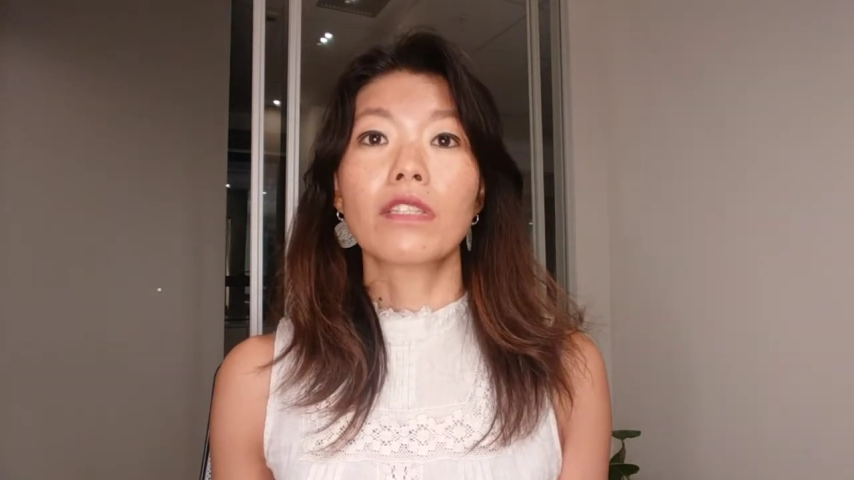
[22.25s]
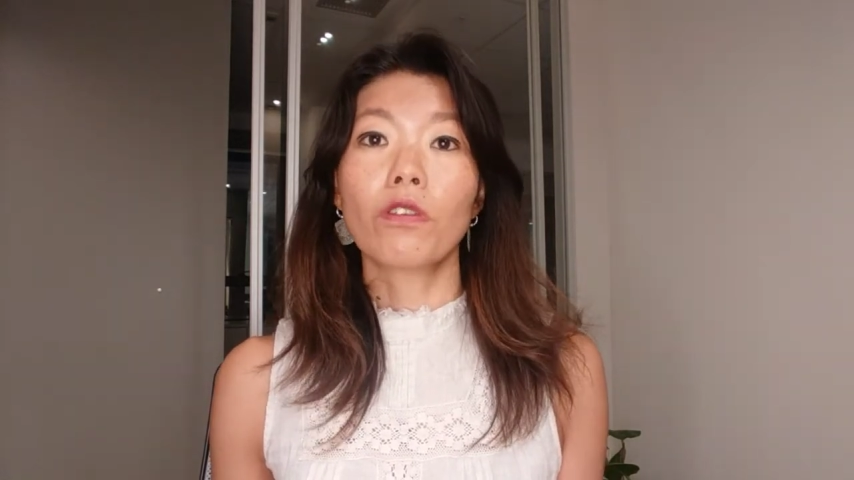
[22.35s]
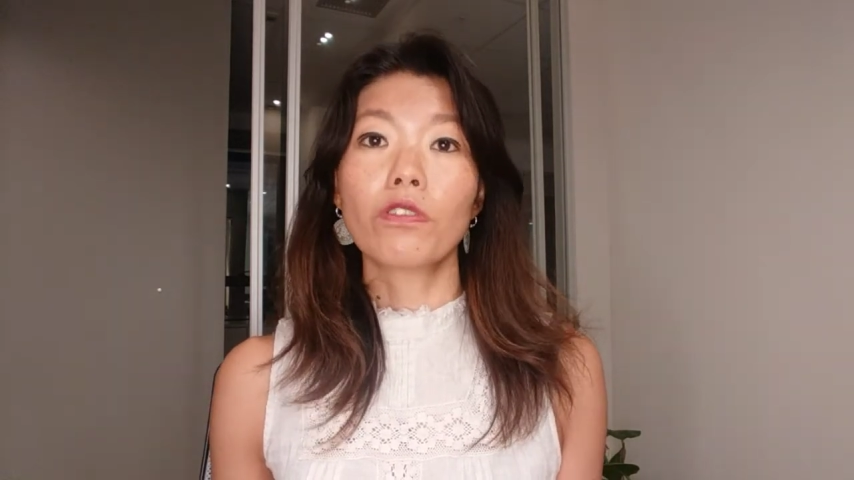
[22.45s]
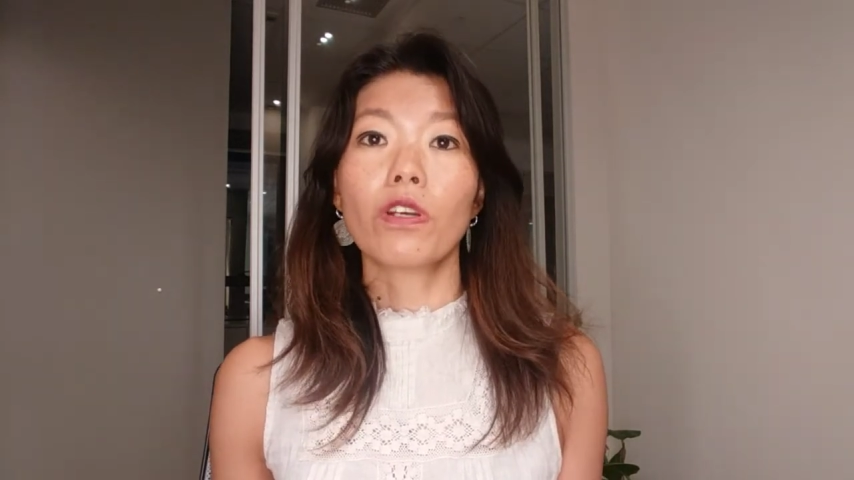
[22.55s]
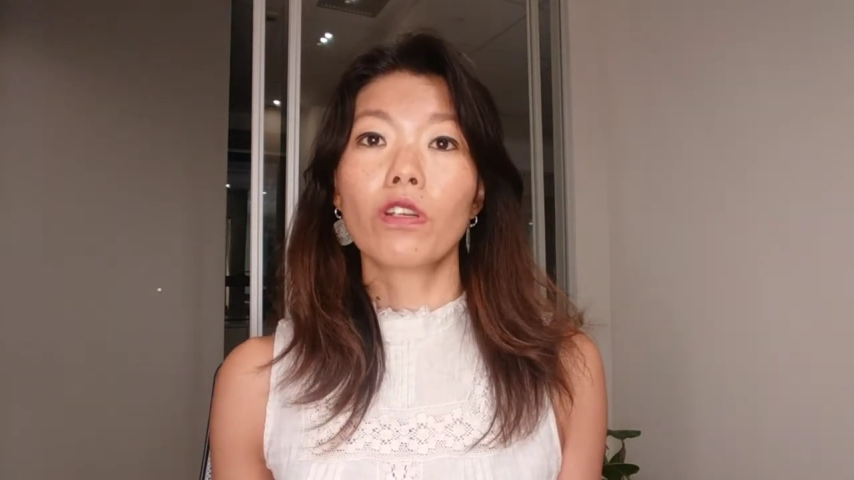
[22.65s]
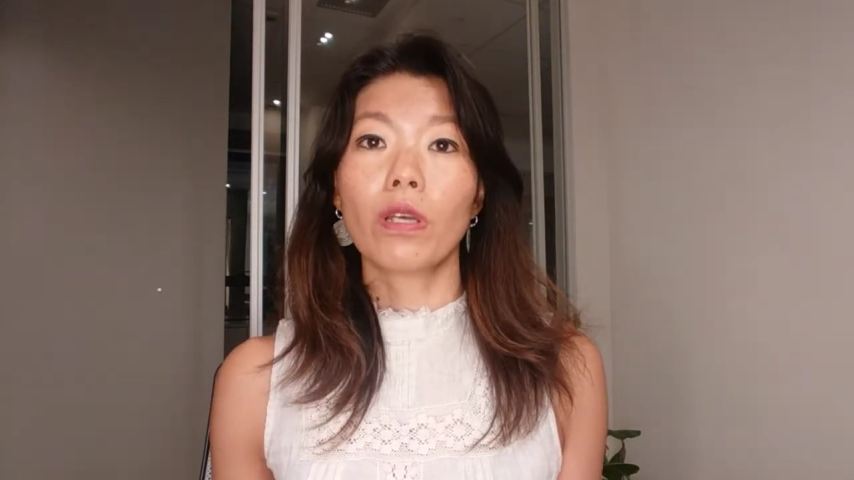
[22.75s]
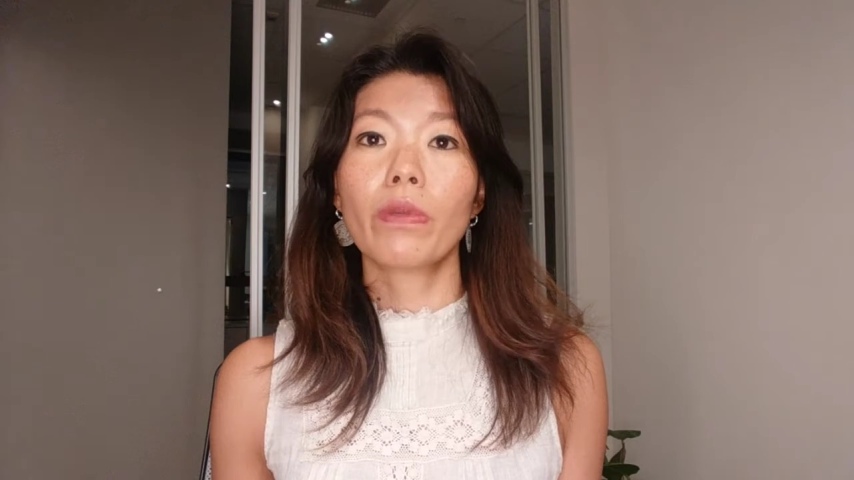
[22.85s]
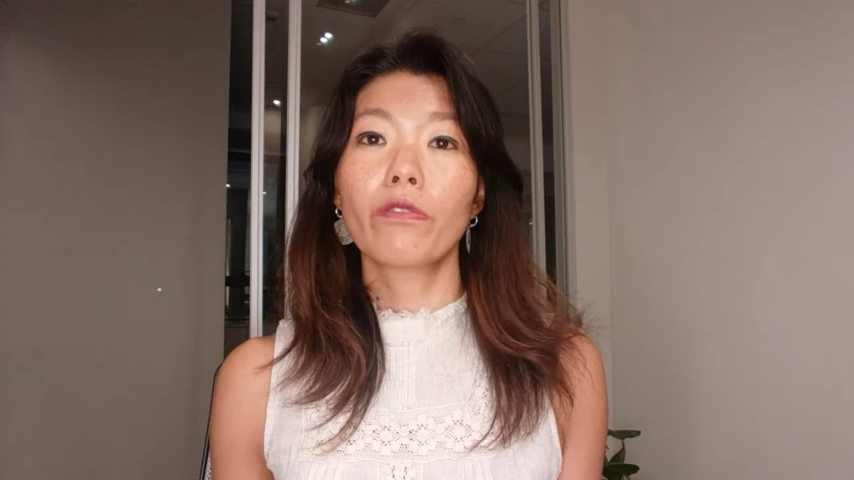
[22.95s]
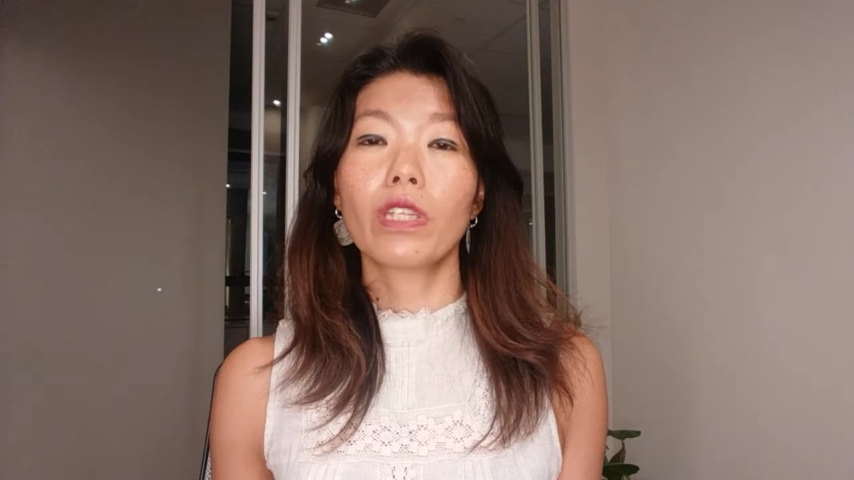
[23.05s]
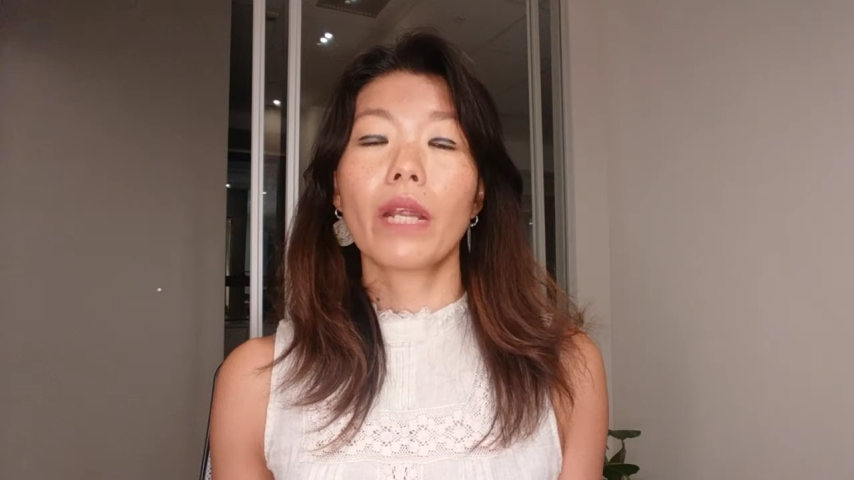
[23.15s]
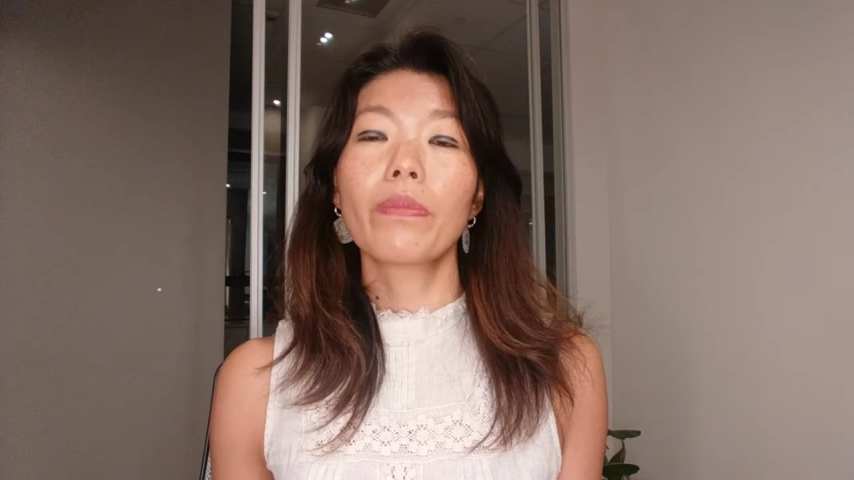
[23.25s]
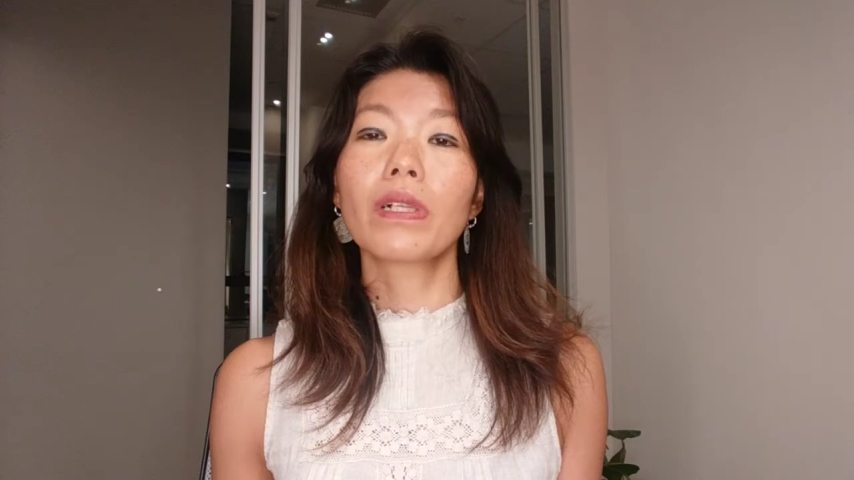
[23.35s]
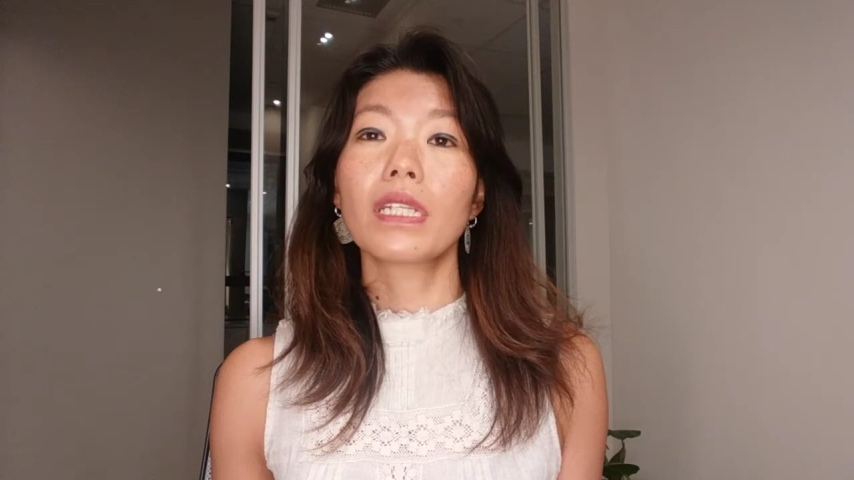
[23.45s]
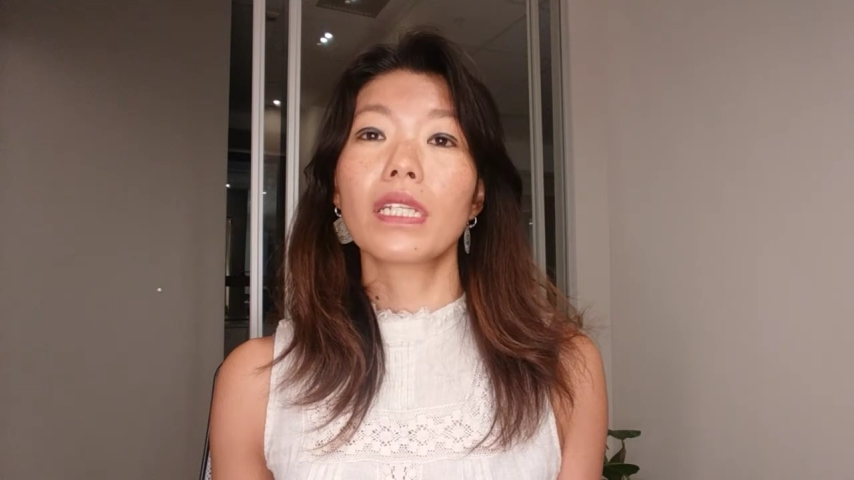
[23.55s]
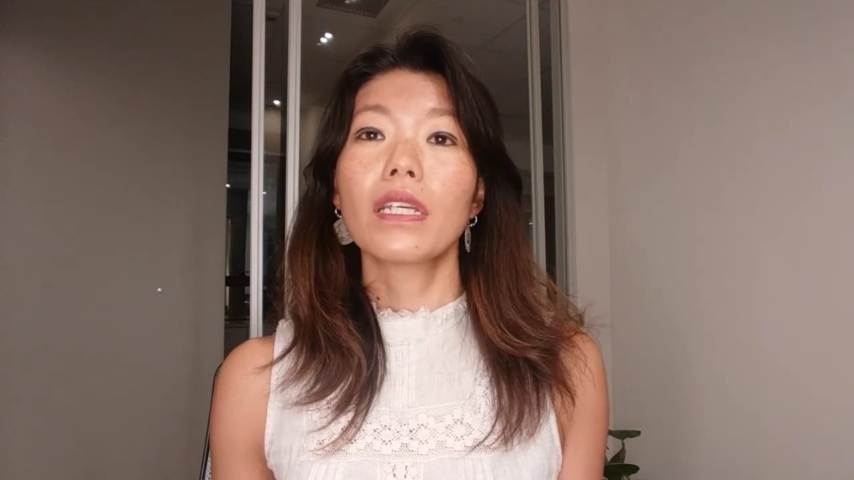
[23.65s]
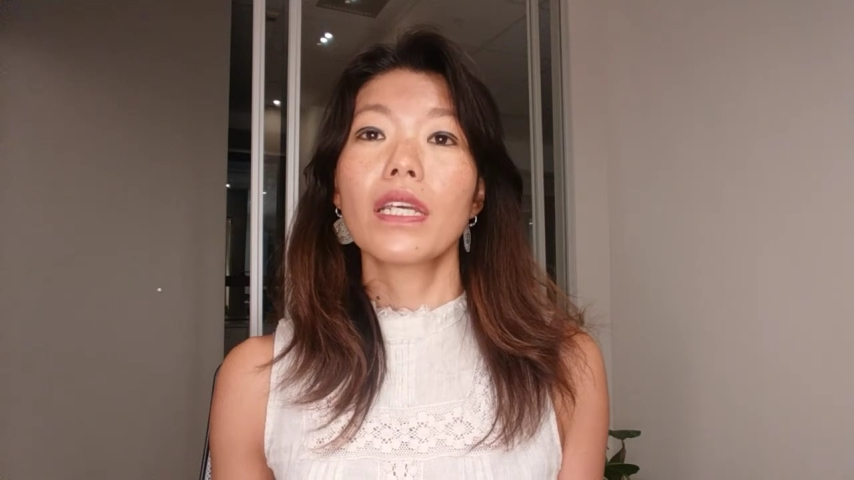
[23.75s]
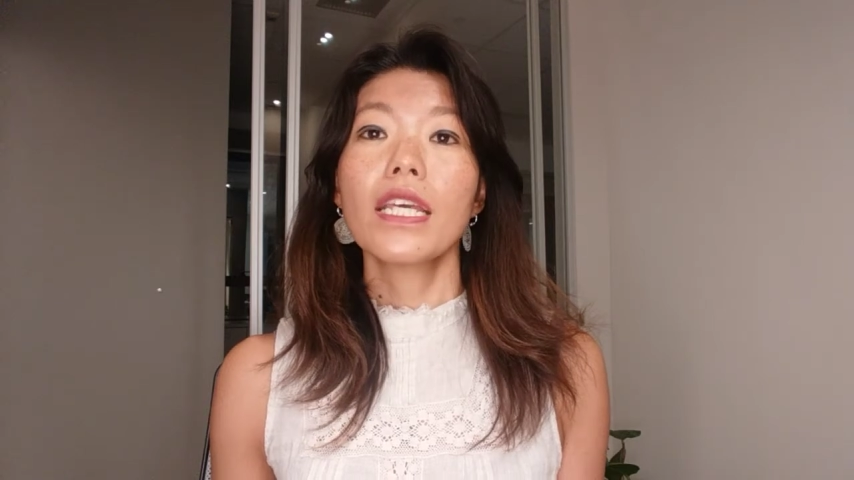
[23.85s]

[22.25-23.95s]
socioeconomic vulnerability